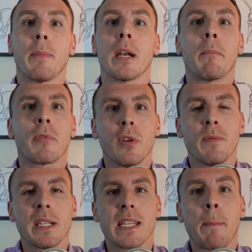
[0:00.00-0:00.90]
about
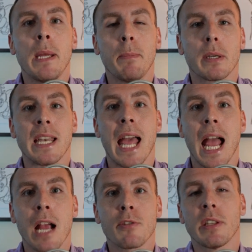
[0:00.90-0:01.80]
improvements that people can
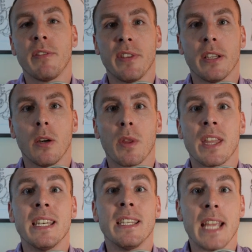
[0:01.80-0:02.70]
actually feel
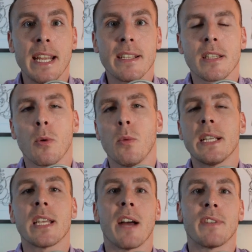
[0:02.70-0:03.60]
within days to
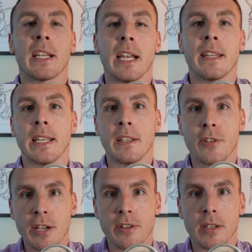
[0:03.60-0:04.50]
weeks after getting the
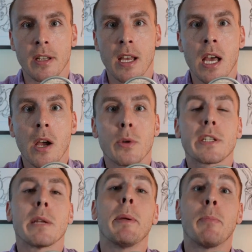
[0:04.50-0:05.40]
injection,
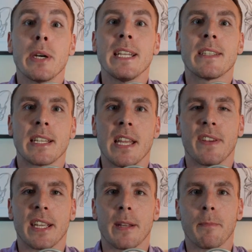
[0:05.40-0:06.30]
which can be pretty
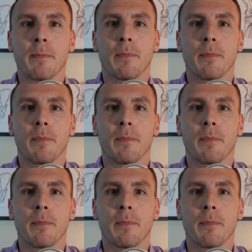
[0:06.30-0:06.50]
significant.